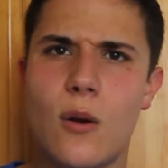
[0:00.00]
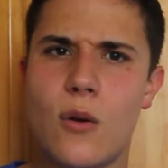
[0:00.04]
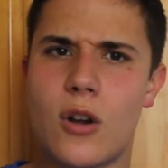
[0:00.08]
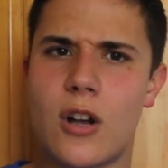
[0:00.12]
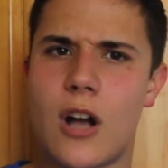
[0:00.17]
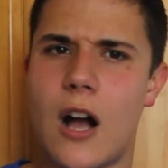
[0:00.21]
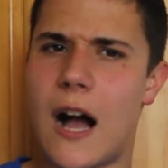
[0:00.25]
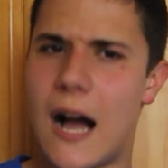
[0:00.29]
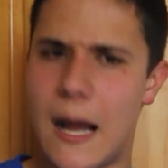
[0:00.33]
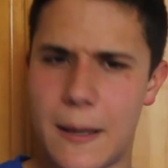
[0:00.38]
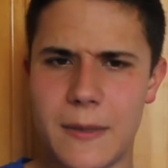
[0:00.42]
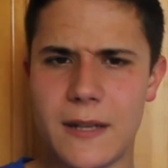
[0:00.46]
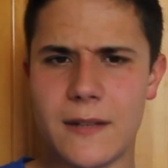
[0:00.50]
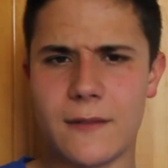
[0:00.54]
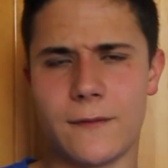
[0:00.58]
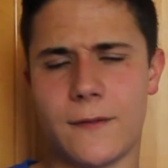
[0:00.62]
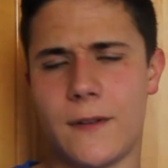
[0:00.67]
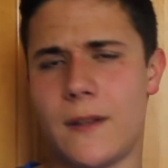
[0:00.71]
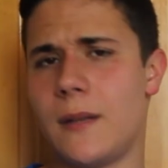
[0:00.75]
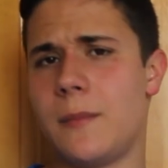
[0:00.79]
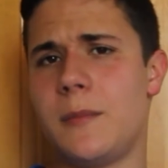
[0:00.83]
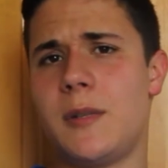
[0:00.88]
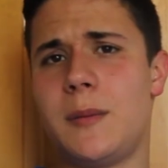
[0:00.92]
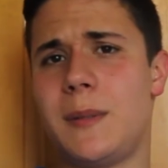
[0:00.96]
common for
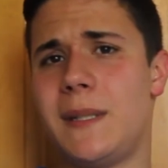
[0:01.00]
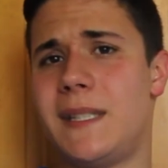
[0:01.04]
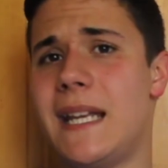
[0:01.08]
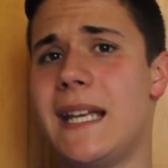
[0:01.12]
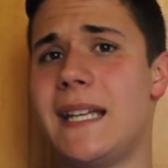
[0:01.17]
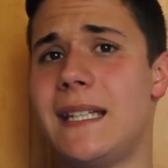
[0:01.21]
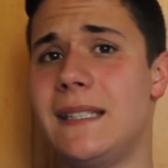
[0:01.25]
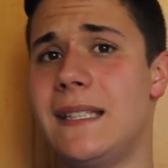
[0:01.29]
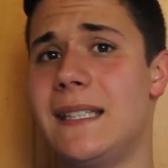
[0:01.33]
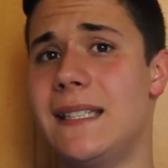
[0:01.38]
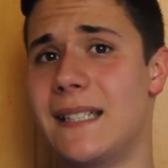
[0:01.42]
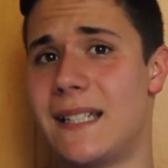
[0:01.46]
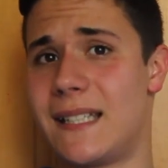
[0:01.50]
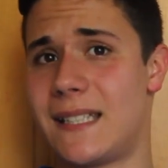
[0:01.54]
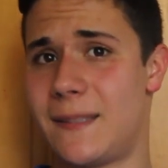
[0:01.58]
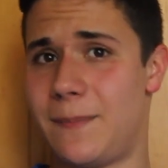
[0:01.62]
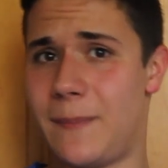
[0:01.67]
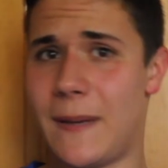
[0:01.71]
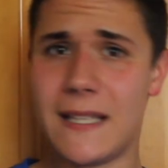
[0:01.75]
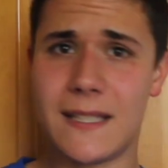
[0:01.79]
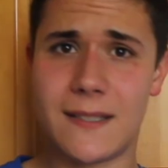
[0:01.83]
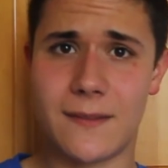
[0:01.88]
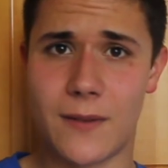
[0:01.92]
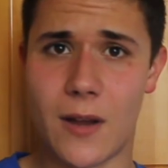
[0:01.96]
them to be taking the
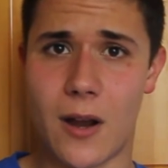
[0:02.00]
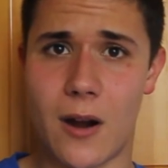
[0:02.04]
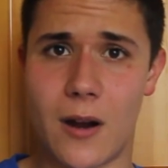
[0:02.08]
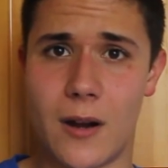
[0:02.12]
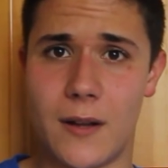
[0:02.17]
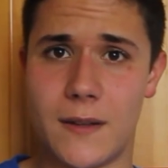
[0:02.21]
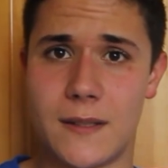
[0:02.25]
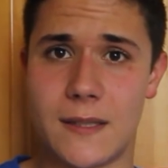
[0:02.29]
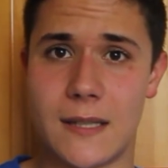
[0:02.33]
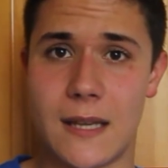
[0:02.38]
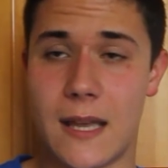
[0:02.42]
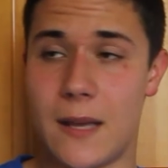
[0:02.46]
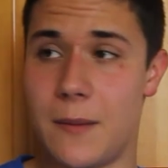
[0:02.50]
expensive cards,